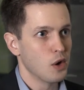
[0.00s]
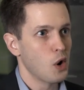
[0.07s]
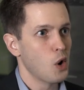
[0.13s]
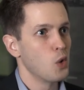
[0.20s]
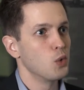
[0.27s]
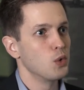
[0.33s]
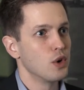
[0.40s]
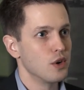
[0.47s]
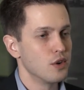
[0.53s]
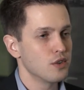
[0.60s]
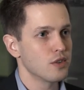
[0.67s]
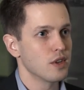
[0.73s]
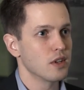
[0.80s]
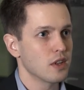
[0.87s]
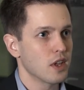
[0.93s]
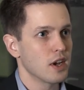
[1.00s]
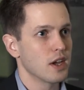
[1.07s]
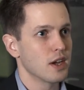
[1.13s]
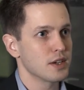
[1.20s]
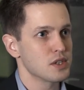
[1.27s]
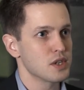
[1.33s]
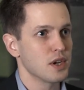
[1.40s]
owners that can
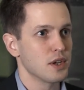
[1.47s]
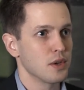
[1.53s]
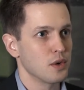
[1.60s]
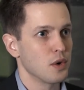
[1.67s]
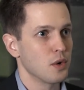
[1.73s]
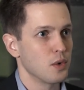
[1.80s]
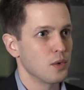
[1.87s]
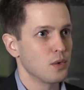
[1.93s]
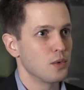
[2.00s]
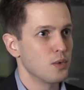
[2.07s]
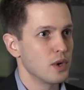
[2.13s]
actually, you know,